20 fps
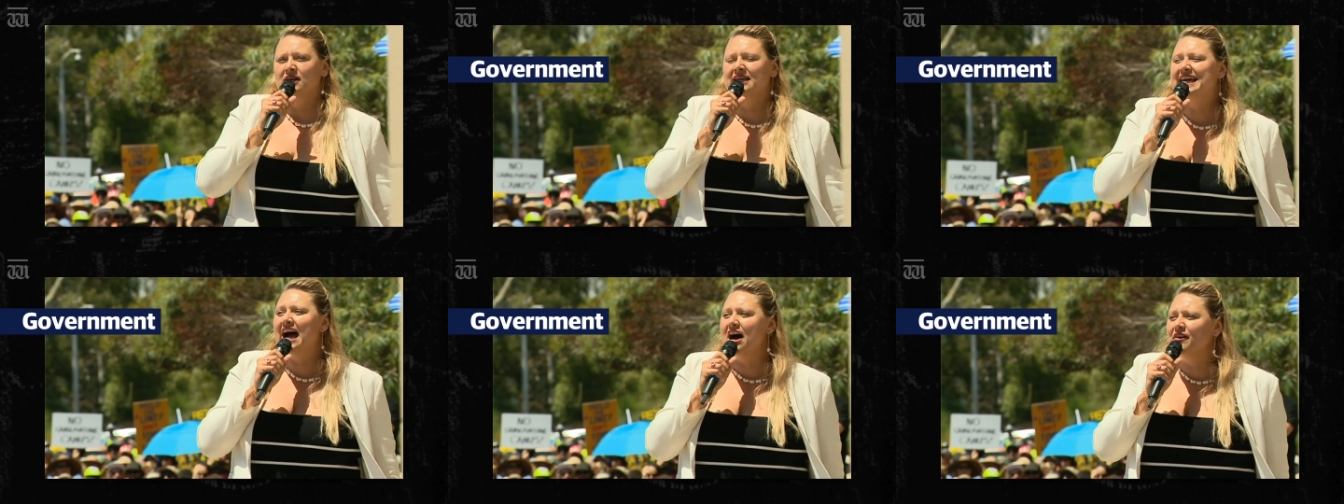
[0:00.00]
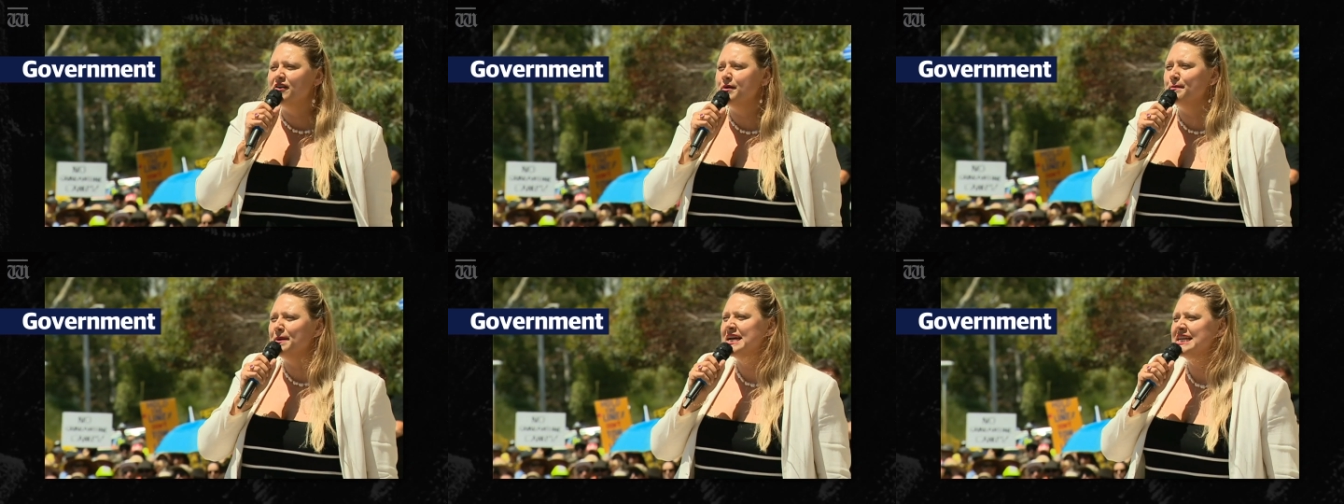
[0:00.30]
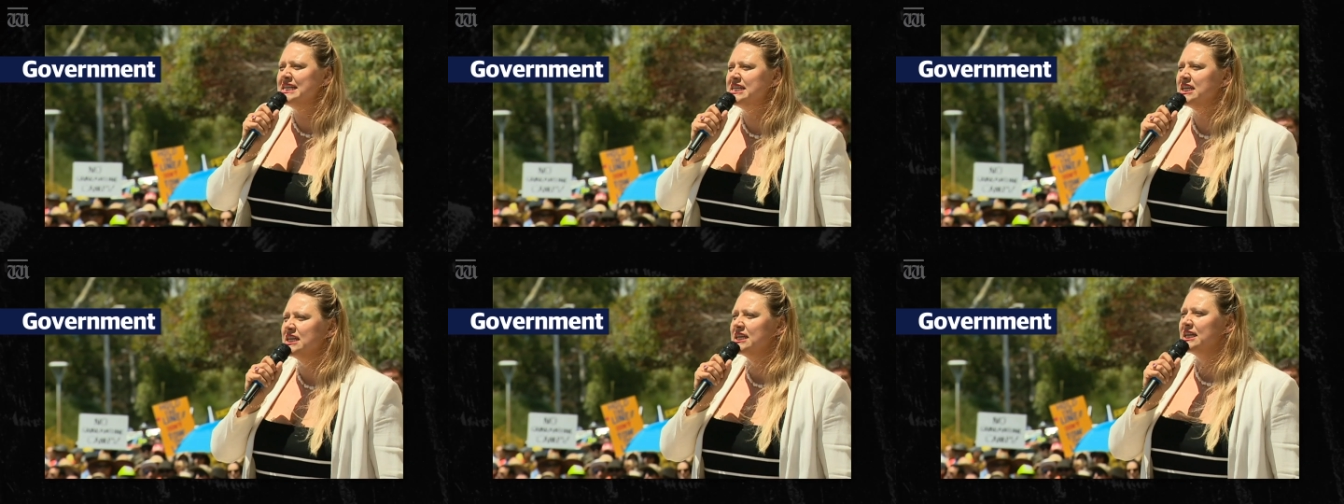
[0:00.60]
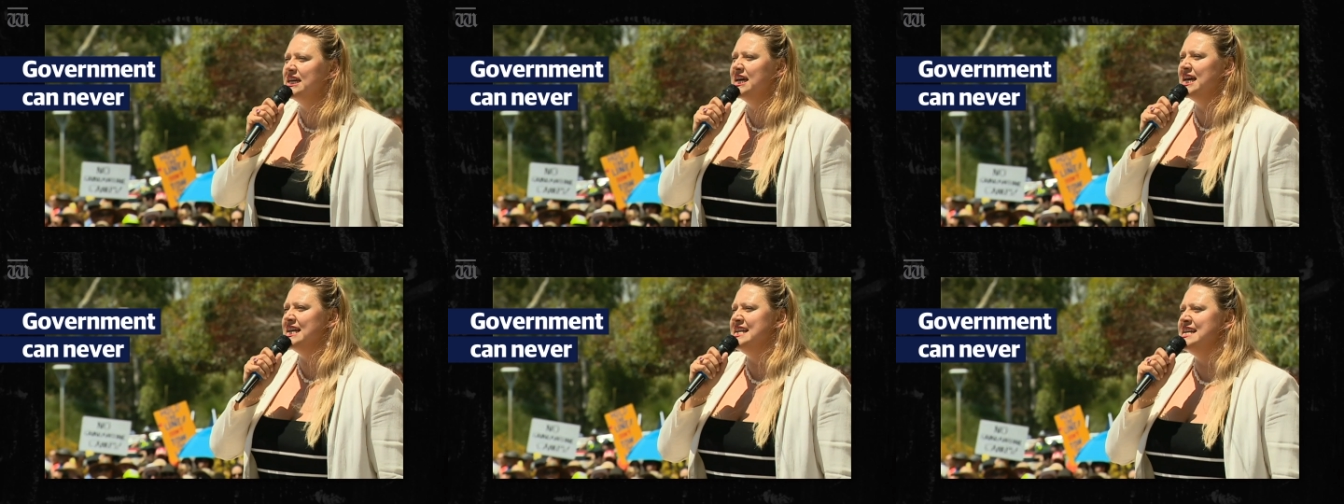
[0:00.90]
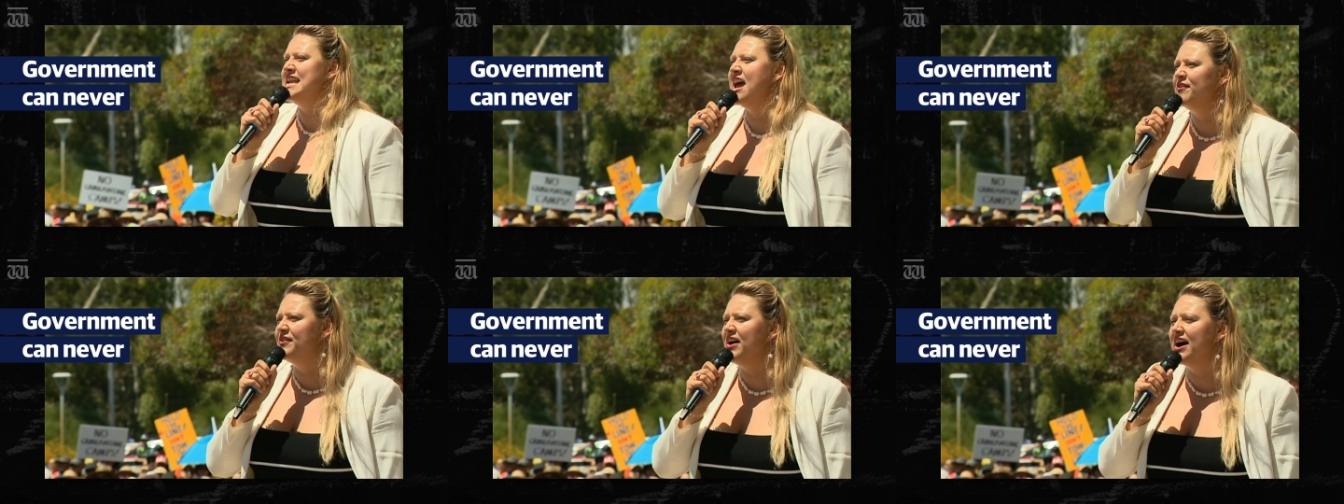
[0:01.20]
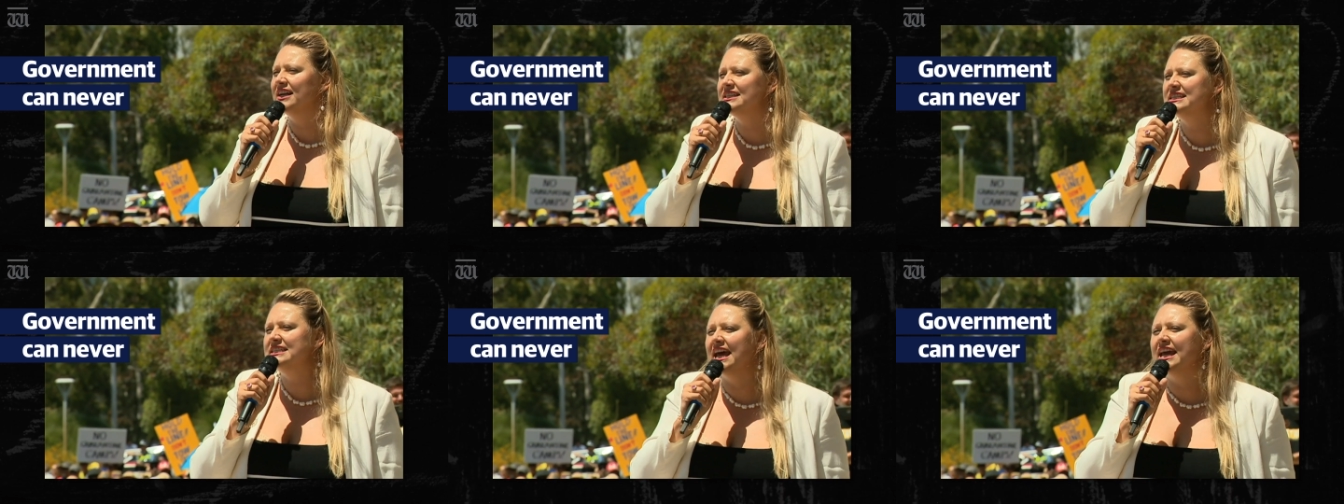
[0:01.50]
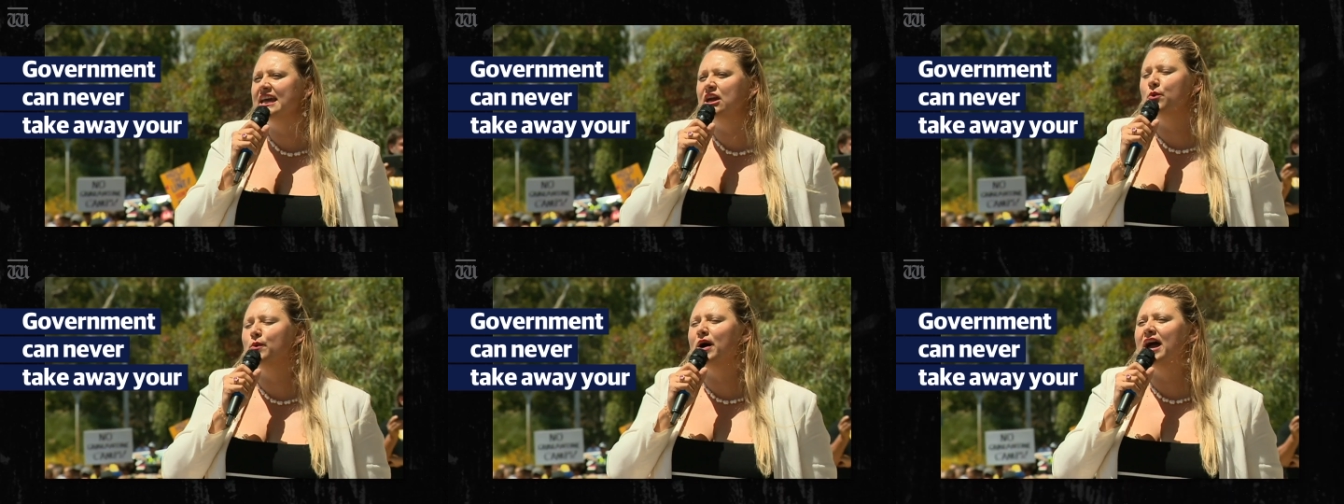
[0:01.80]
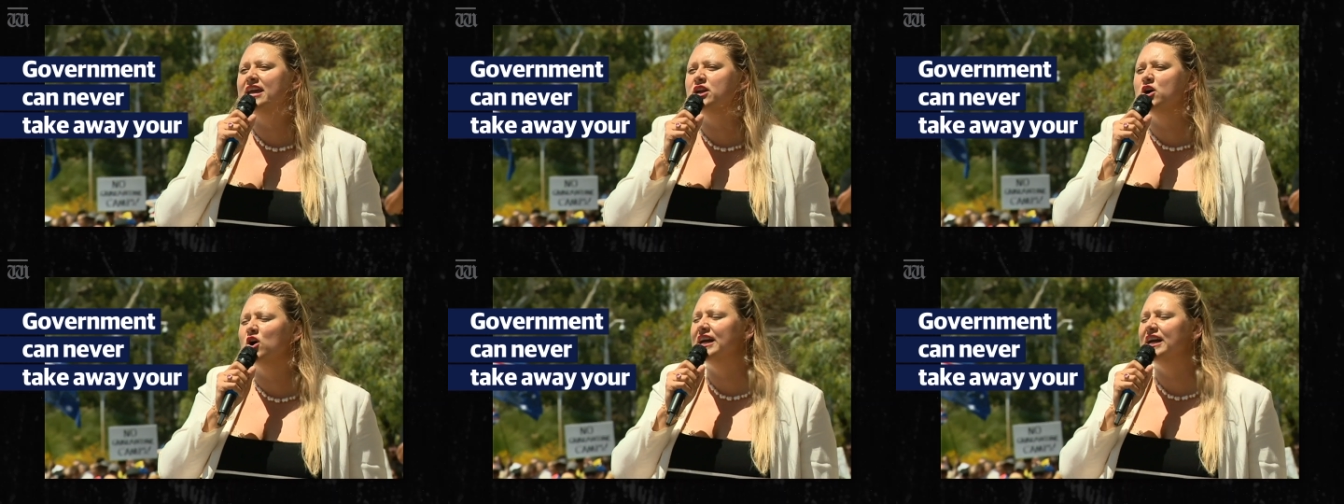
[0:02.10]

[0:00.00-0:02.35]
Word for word: Government can never take away